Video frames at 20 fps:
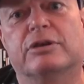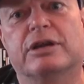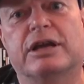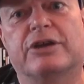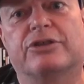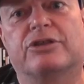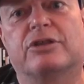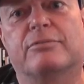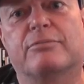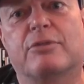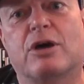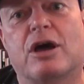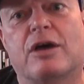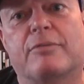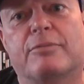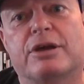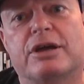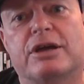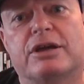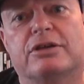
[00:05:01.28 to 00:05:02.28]
let the
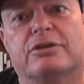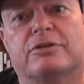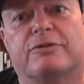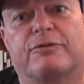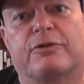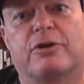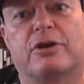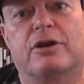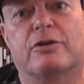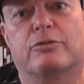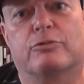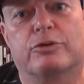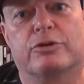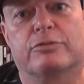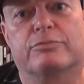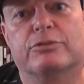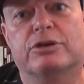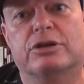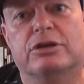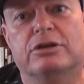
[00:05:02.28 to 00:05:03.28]
mermaids flirt
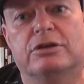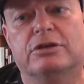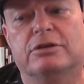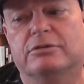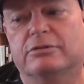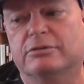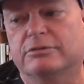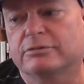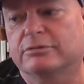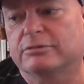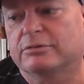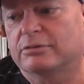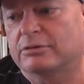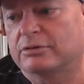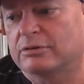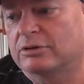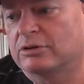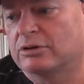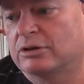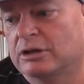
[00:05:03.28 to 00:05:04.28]
with me.
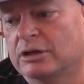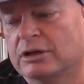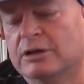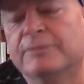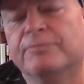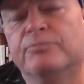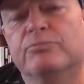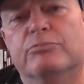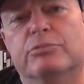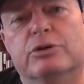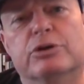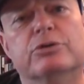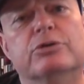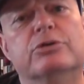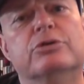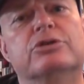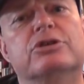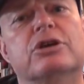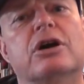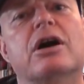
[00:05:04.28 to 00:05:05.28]

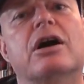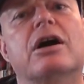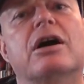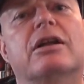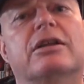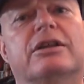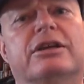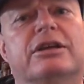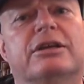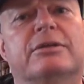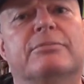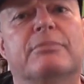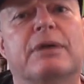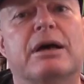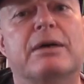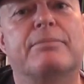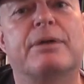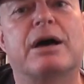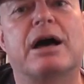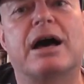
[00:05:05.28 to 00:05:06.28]
Blues all in my